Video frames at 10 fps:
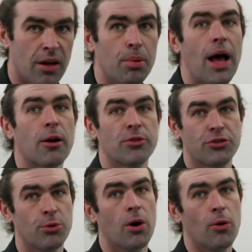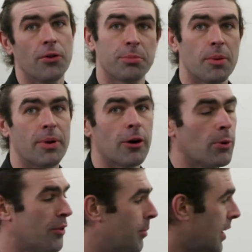a block with two holes, but bear
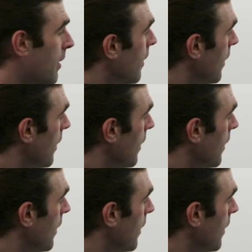with me.